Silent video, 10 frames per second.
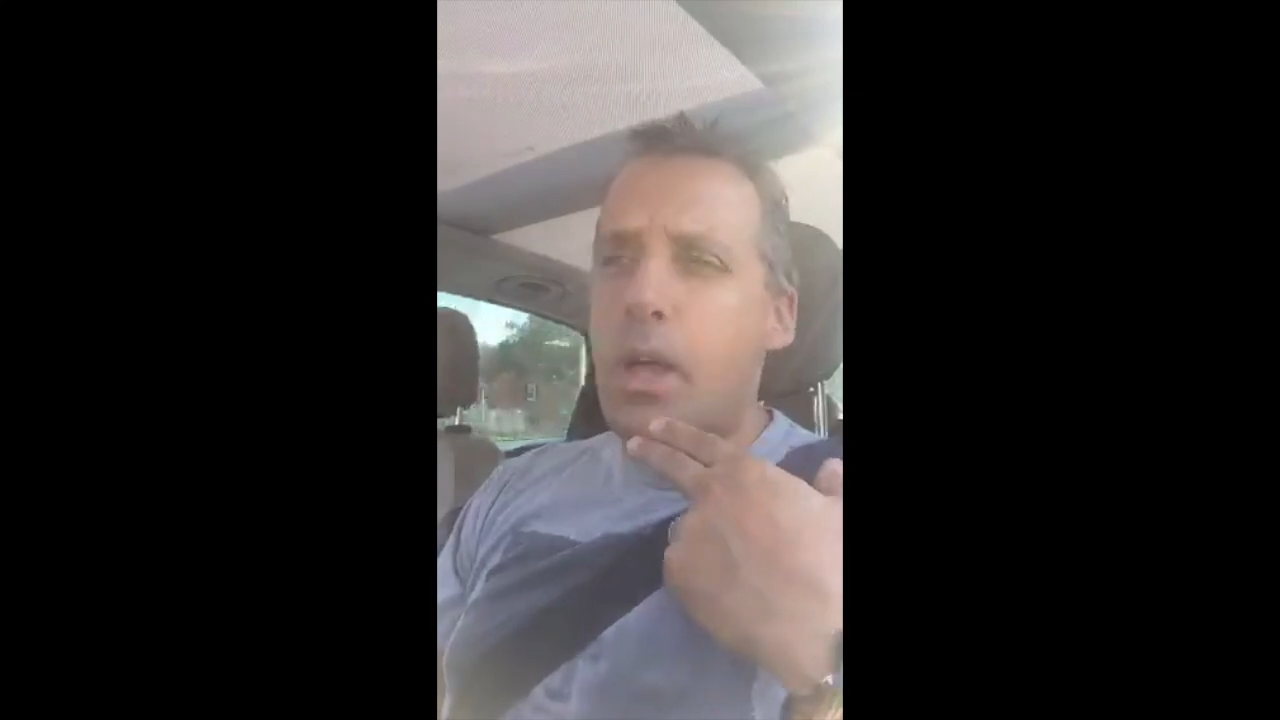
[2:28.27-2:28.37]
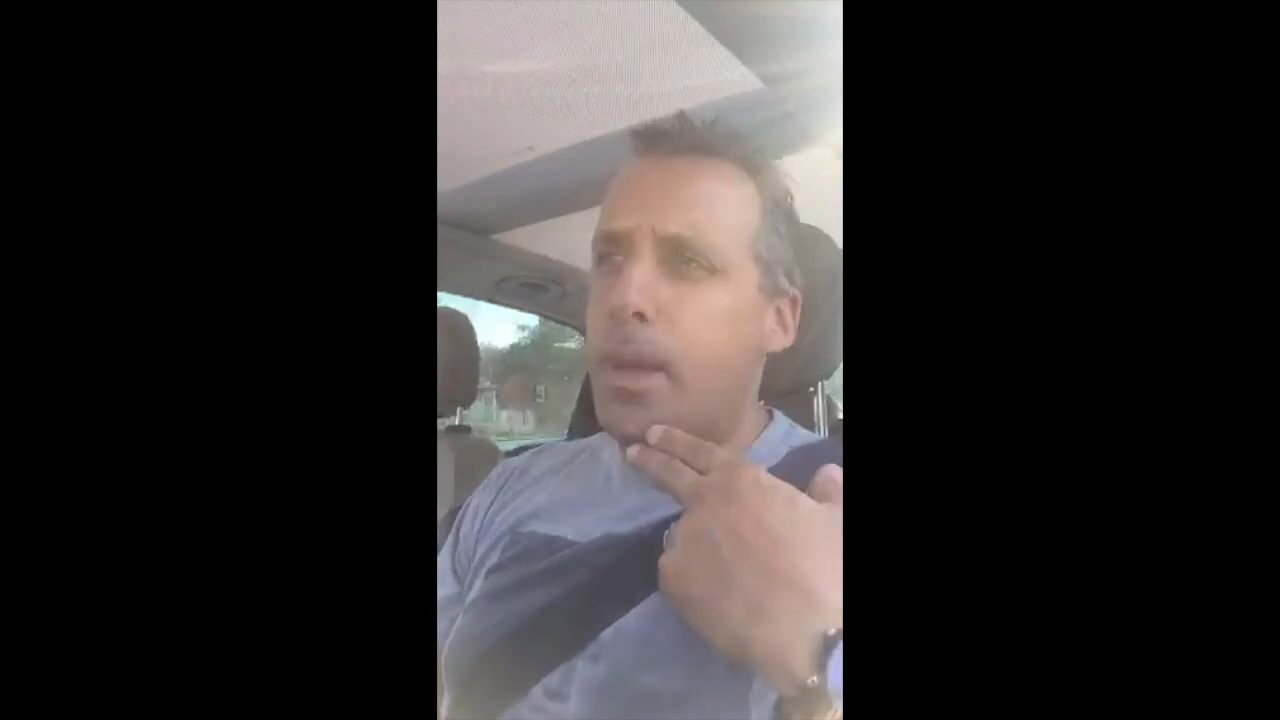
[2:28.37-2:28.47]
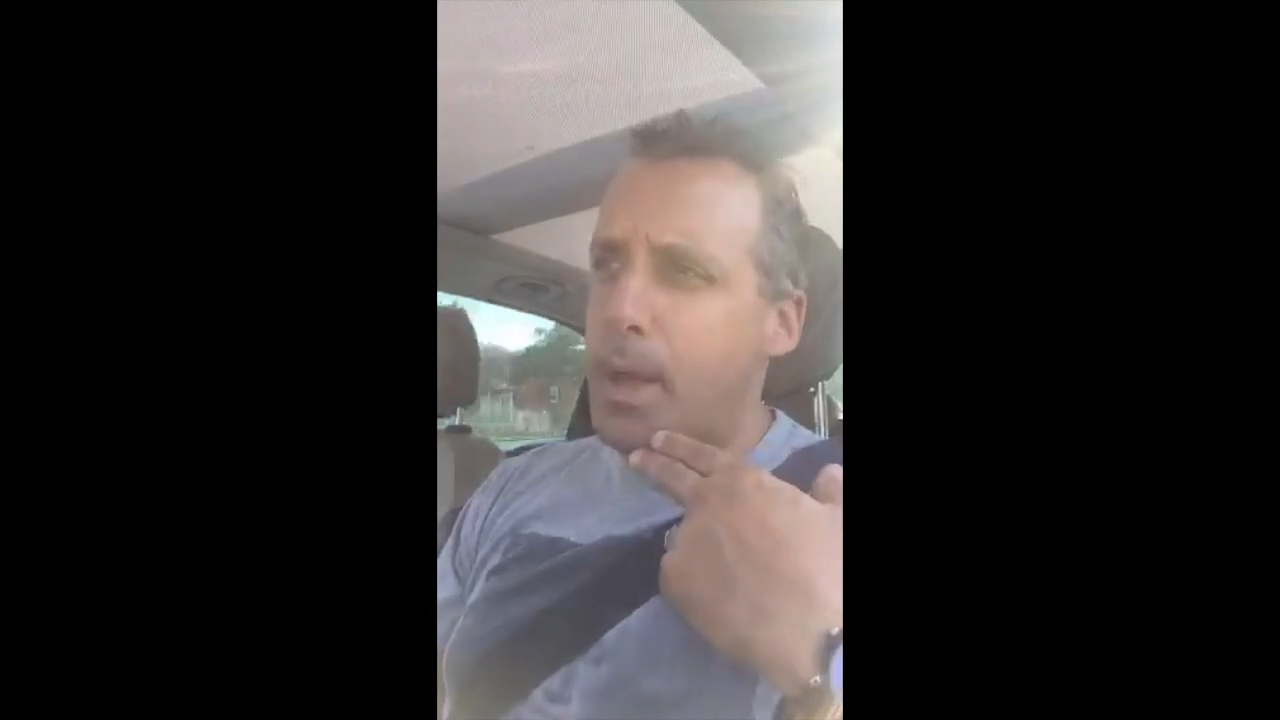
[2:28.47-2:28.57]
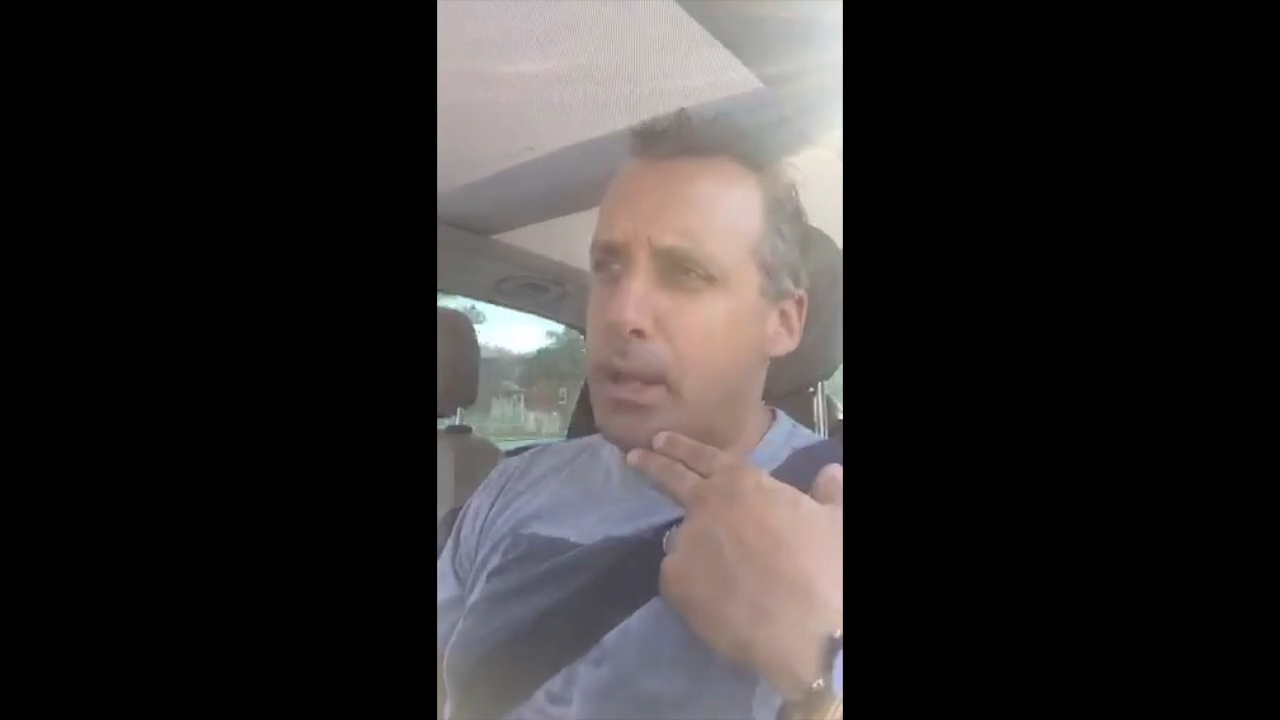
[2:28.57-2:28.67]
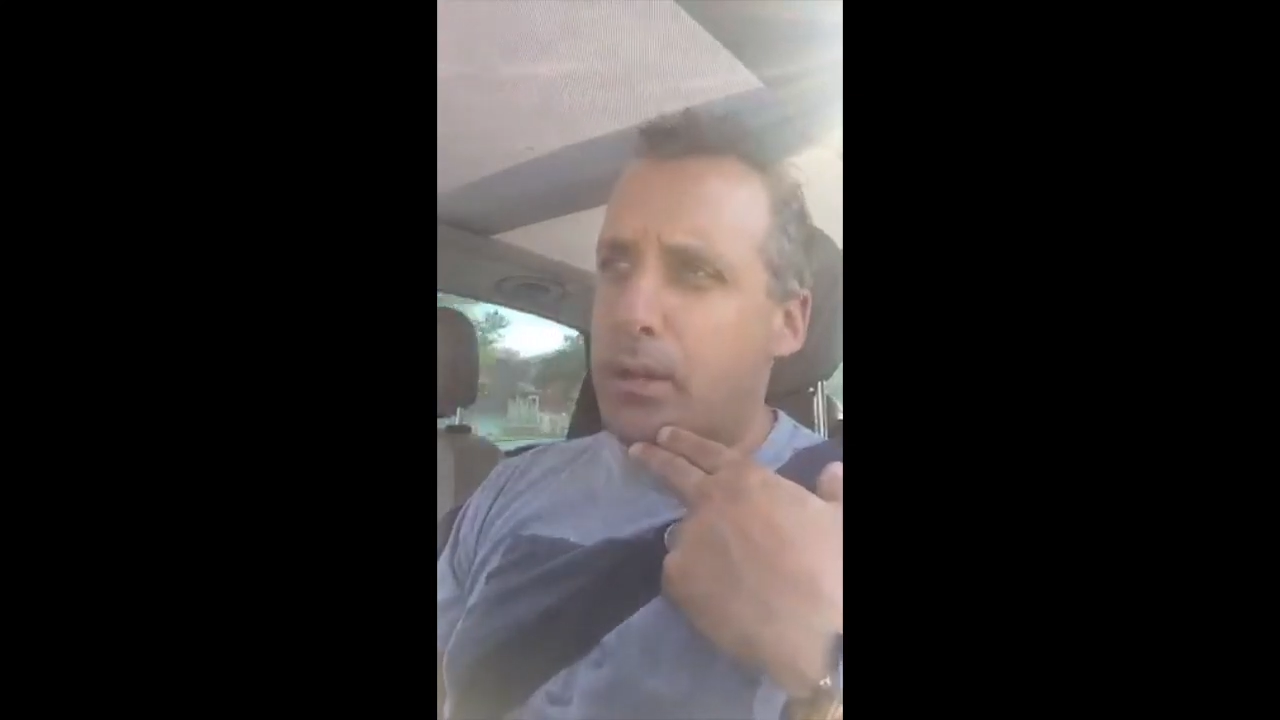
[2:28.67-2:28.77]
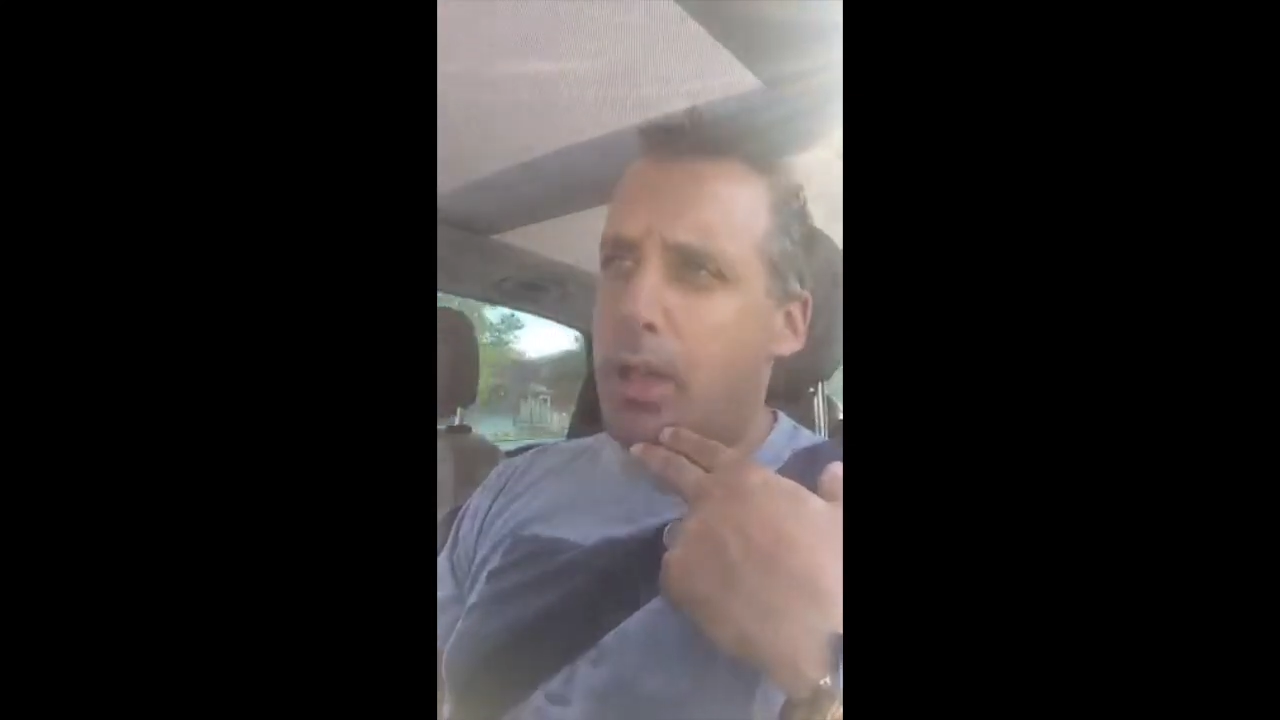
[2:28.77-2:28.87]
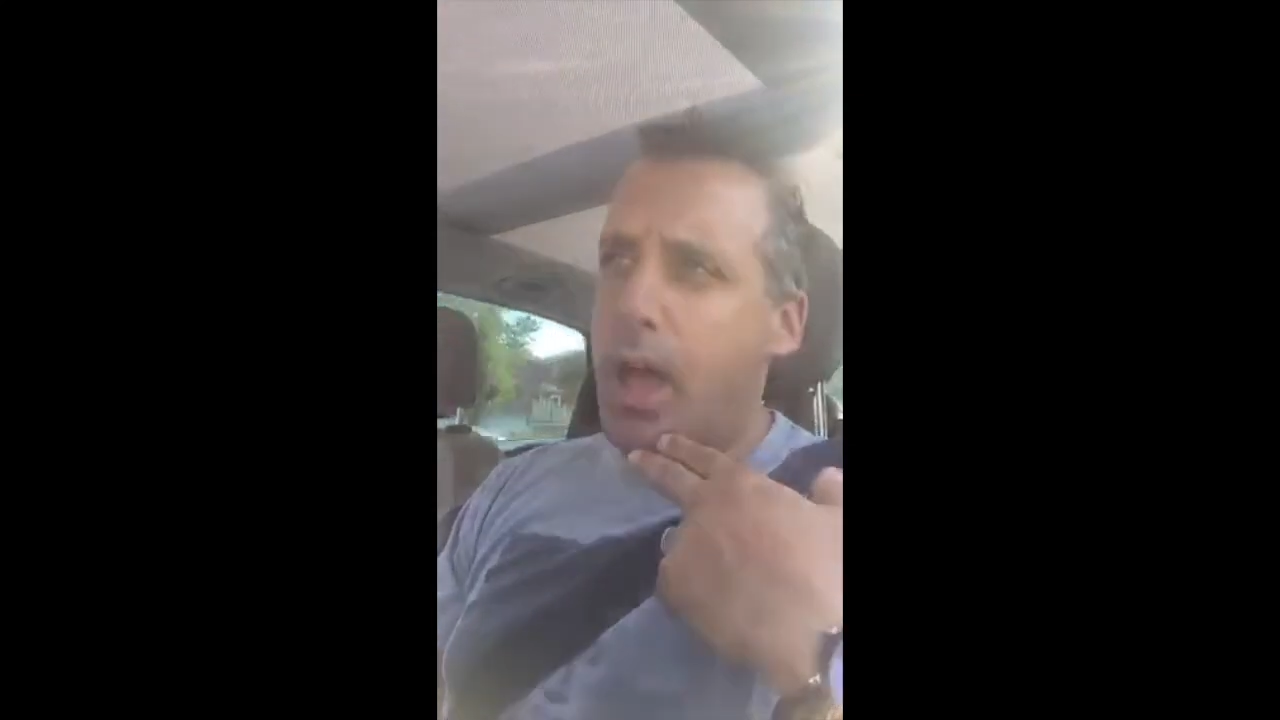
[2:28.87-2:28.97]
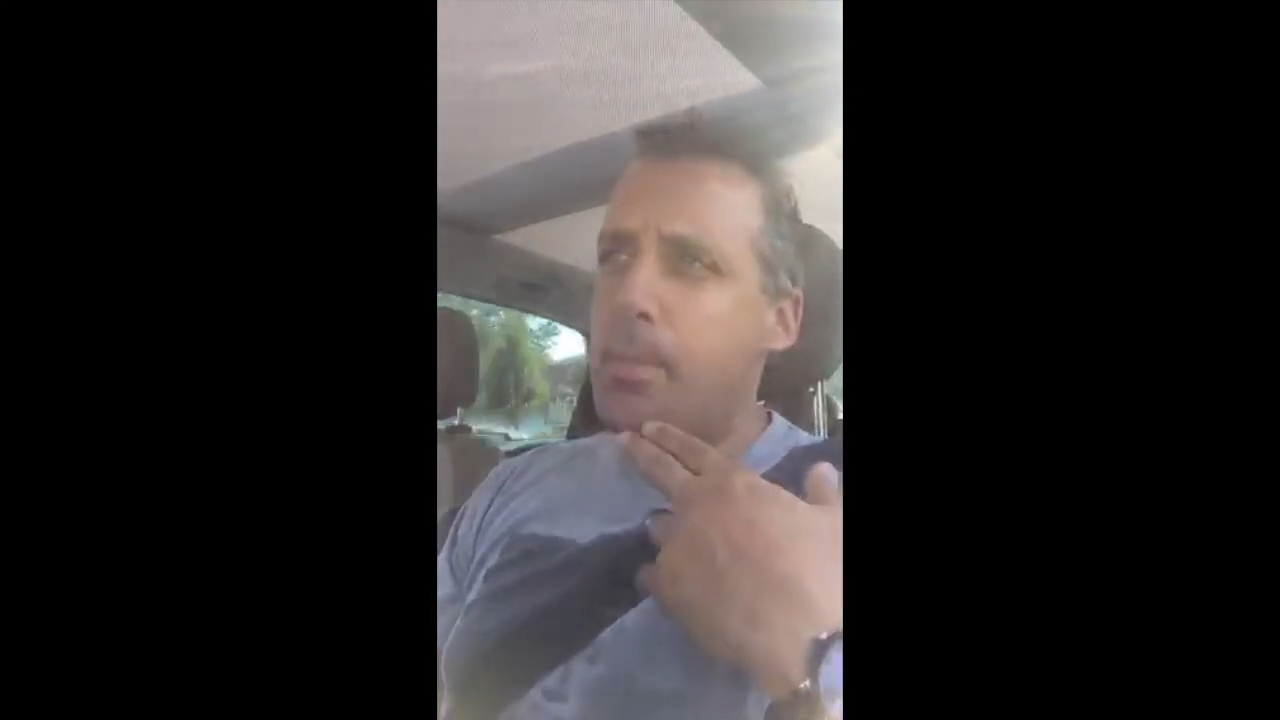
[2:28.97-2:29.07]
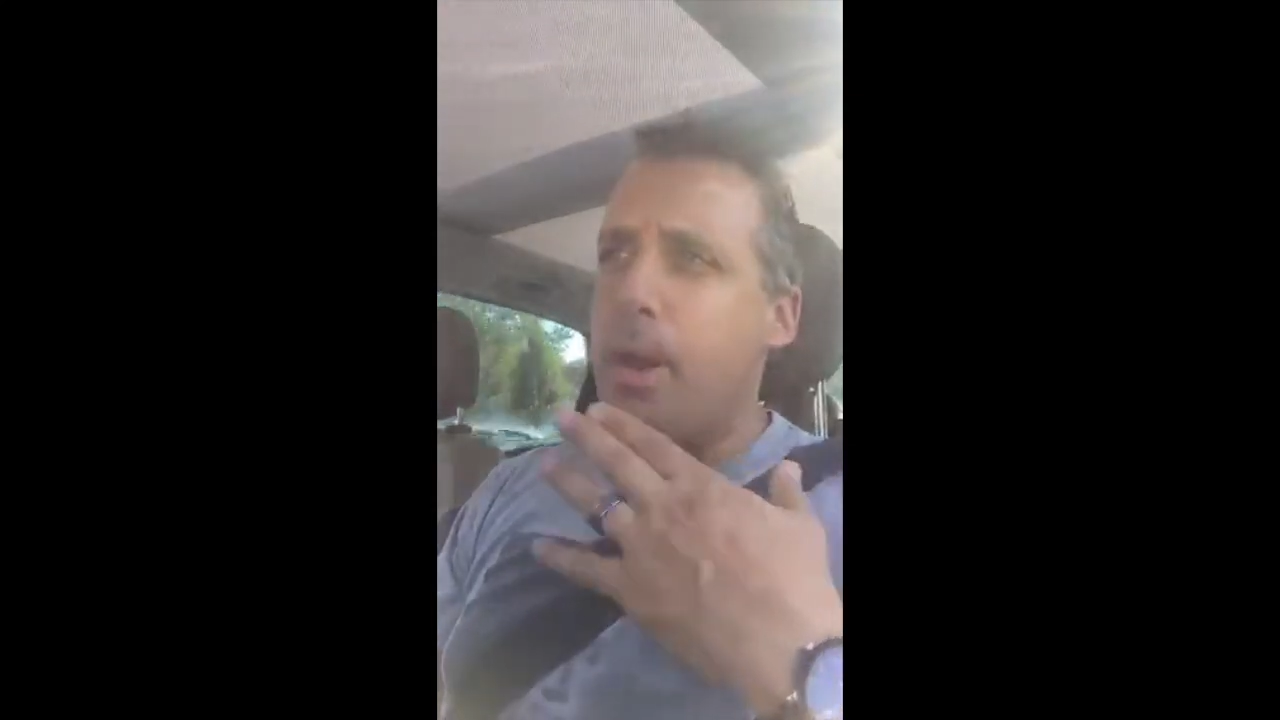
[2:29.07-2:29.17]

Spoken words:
I'm not going to lie,